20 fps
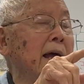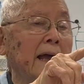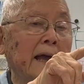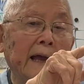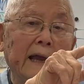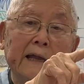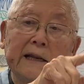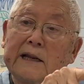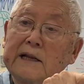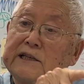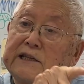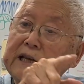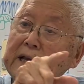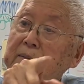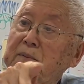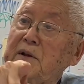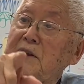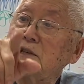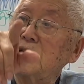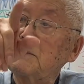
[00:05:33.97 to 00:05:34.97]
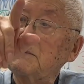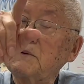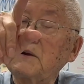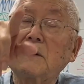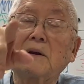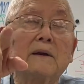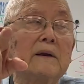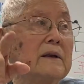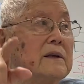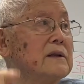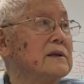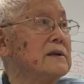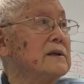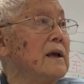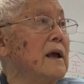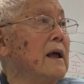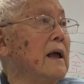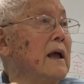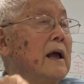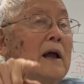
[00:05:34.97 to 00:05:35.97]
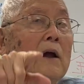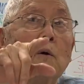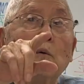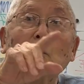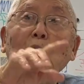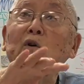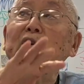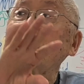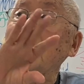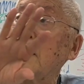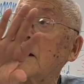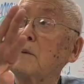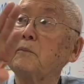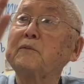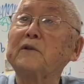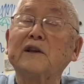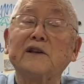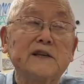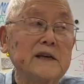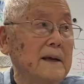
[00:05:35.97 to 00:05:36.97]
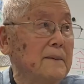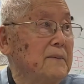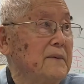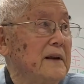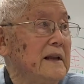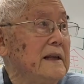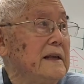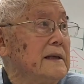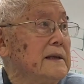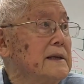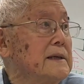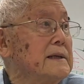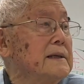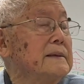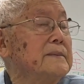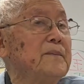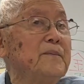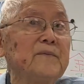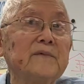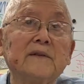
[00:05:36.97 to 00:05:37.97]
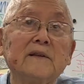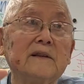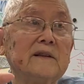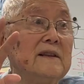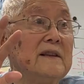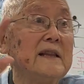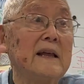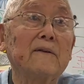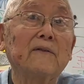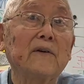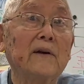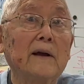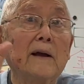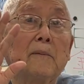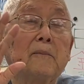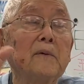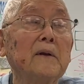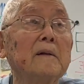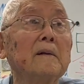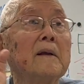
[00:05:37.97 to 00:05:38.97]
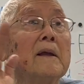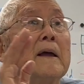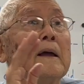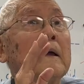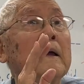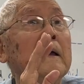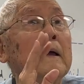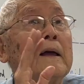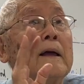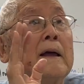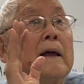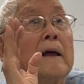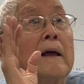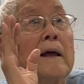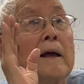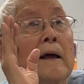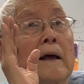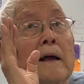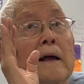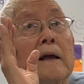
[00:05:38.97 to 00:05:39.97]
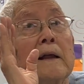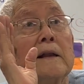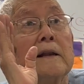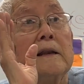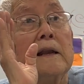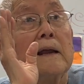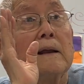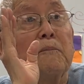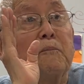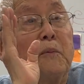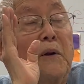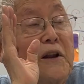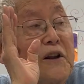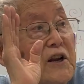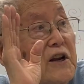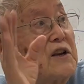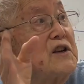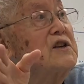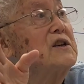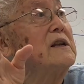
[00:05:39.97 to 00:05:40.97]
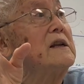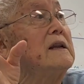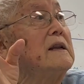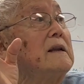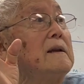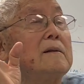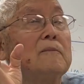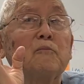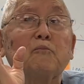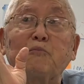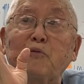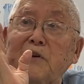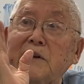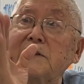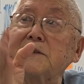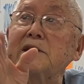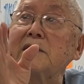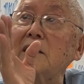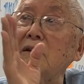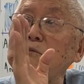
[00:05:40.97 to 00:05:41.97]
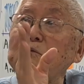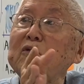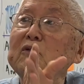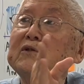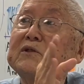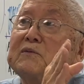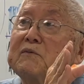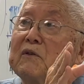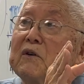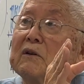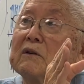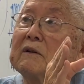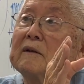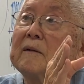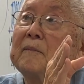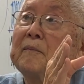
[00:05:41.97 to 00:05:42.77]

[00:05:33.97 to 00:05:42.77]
and the Japanese Americans would help the Japanese. Never happened. They petitioned President Roosevelt